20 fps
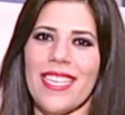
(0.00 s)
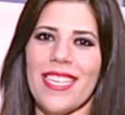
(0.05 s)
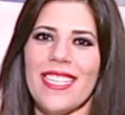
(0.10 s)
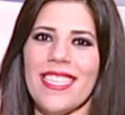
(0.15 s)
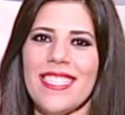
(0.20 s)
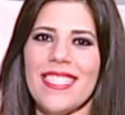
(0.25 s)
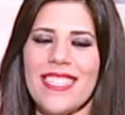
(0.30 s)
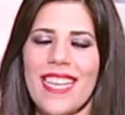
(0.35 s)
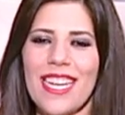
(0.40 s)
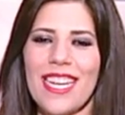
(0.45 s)

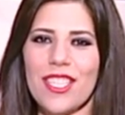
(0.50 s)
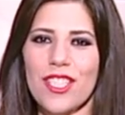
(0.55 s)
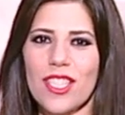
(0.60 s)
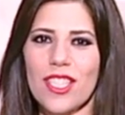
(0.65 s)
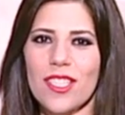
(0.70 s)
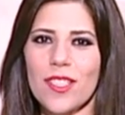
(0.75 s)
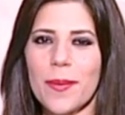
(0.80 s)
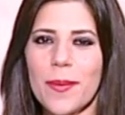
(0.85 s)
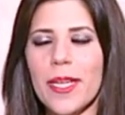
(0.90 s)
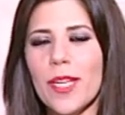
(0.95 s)
ladies and
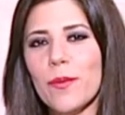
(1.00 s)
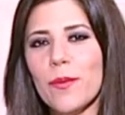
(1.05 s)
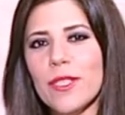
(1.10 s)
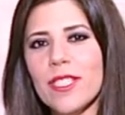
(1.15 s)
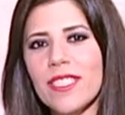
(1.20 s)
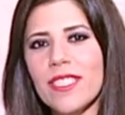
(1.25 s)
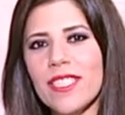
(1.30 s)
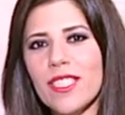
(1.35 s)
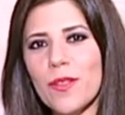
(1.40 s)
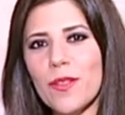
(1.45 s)
gentlemen, and we're
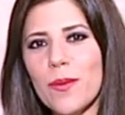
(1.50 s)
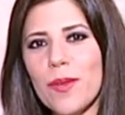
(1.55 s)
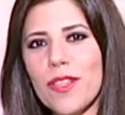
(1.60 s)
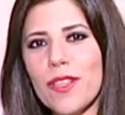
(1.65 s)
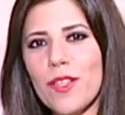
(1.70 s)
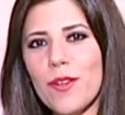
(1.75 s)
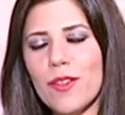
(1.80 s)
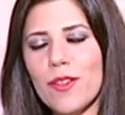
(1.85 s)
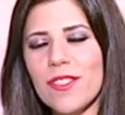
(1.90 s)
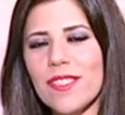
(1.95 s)
still
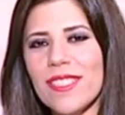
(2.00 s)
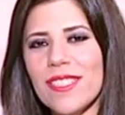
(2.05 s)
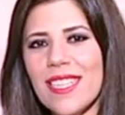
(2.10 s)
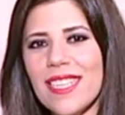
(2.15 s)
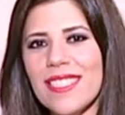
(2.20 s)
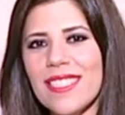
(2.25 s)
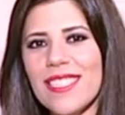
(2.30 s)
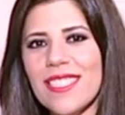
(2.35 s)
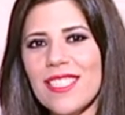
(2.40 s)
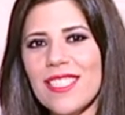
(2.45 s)
with you on
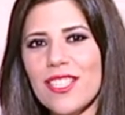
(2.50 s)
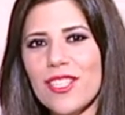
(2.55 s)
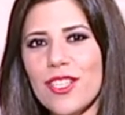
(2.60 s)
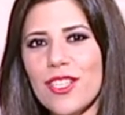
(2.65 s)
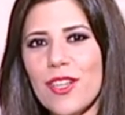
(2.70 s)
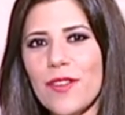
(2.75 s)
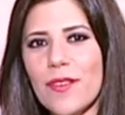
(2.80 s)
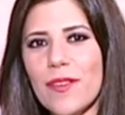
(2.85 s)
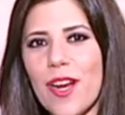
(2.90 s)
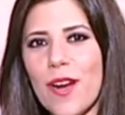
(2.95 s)
today's
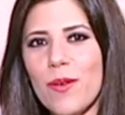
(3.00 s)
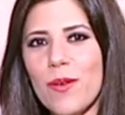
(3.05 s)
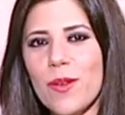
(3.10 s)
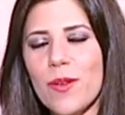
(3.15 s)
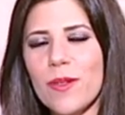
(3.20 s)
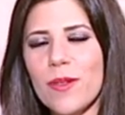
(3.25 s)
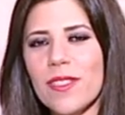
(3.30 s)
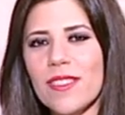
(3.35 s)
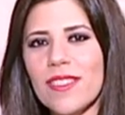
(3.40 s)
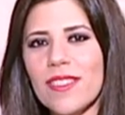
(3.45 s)
edition of Cairo
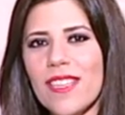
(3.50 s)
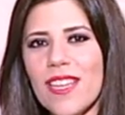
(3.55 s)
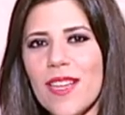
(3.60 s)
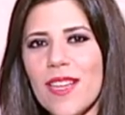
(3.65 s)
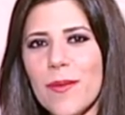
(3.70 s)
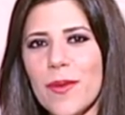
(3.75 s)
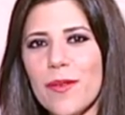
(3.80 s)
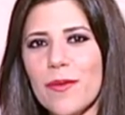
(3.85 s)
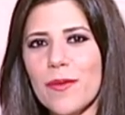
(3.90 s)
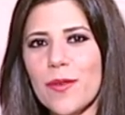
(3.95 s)
Local
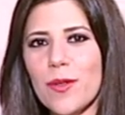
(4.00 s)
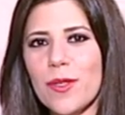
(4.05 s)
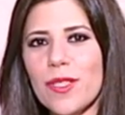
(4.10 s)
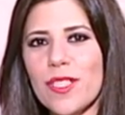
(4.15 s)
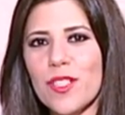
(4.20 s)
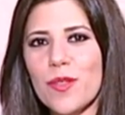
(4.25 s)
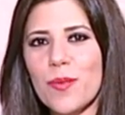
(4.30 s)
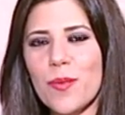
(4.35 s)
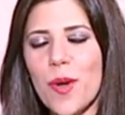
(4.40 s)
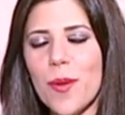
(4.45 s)
Time. And of
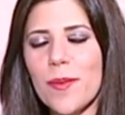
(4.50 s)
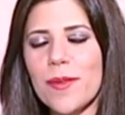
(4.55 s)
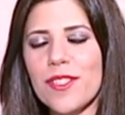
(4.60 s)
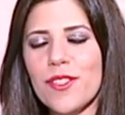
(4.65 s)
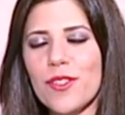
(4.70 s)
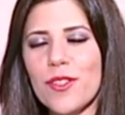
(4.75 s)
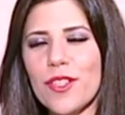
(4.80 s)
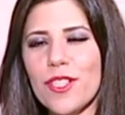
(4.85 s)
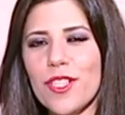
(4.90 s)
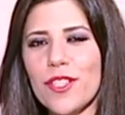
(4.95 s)
course, as
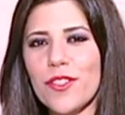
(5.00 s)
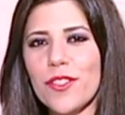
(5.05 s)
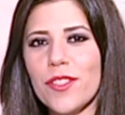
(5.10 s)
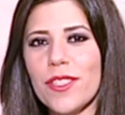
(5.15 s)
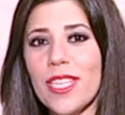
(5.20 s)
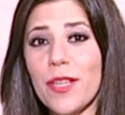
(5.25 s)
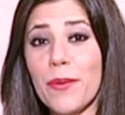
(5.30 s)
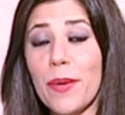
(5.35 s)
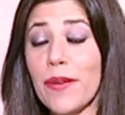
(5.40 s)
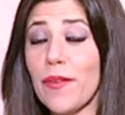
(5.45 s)
promised earlier
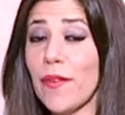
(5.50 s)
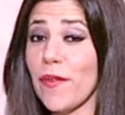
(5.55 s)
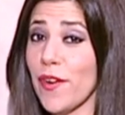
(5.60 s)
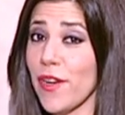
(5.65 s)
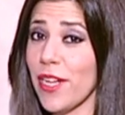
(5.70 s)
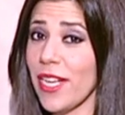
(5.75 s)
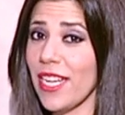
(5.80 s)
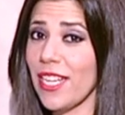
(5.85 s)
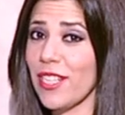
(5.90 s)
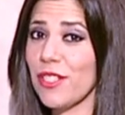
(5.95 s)
today, we have a
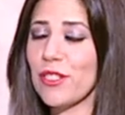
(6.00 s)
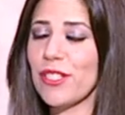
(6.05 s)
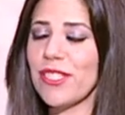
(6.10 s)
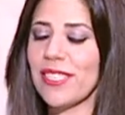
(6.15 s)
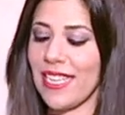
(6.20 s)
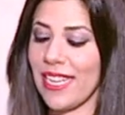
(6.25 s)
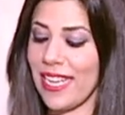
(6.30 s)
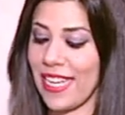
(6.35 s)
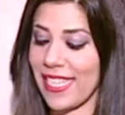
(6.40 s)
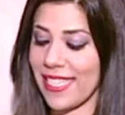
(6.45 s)
very
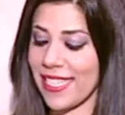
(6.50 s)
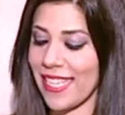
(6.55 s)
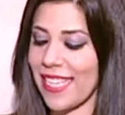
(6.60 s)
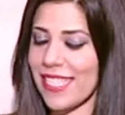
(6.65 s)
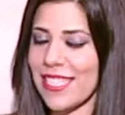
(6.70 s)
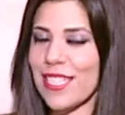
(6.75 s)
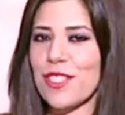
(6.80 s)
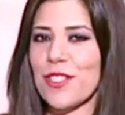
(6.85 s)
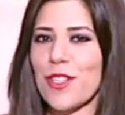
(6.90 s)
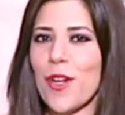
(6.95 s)
interesting and
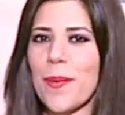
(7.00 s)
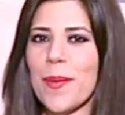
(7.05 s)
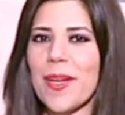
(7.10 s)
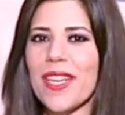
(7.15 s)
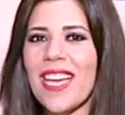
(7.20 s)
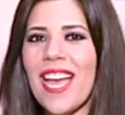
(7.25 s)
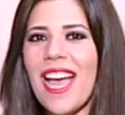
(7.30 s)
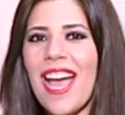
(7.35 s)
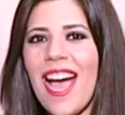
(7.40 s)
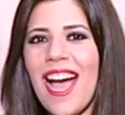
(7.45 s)
exciting
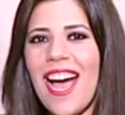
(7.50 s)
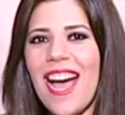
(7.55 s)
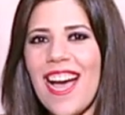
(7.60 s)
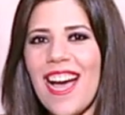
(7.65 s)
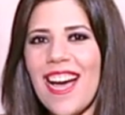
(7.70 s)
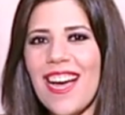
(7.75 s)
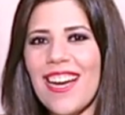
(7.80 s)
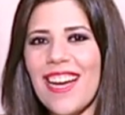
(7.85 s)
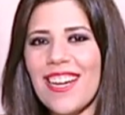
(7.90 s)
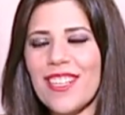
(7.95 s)
topic
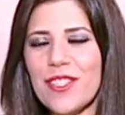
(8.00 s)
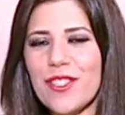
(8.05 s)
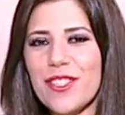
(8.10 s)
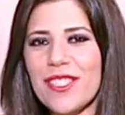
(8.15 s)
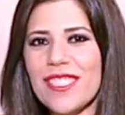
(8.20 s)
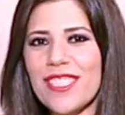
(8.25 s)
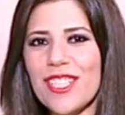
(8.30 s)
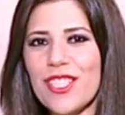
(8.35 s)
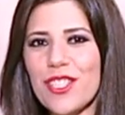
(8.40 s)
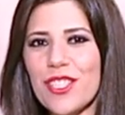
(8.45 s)
uh, under
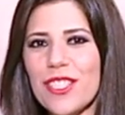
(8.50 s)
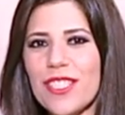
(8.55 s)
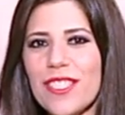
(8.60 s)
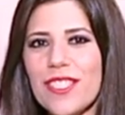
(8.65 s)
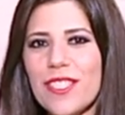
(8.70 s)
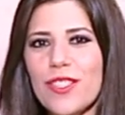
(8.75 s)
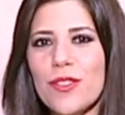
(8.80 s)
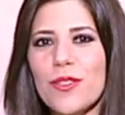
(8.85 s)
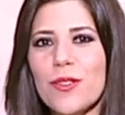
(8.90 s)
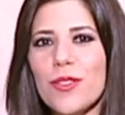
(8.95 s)
discussion
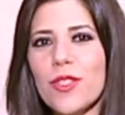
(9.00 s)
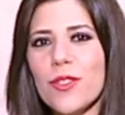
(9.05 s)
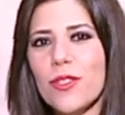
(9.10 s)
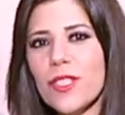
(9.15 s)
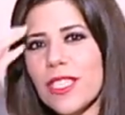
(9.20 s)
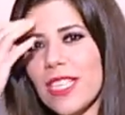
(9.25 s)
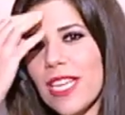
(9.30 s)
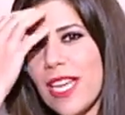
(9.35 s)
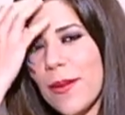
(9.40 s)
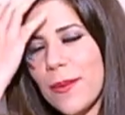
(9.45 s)
in the studio
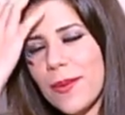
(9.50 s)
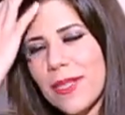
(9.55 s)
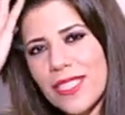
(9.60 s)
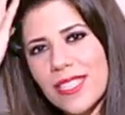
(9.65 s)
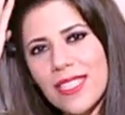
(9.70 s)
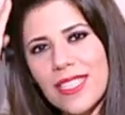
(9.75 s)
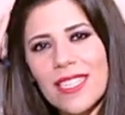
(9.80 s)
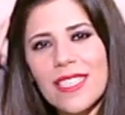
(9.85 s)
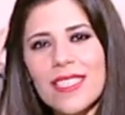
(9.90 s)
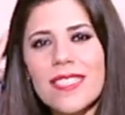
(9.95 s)
today. We
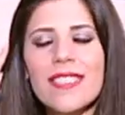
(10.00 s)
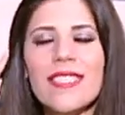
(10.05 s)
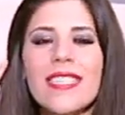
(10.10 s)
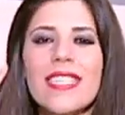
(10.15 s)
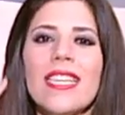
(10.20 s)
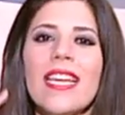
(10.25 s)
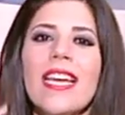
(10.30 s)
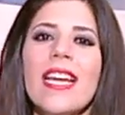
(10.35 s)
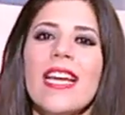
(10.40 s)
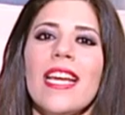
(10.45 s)
discuss
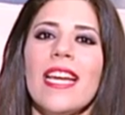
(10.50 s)
the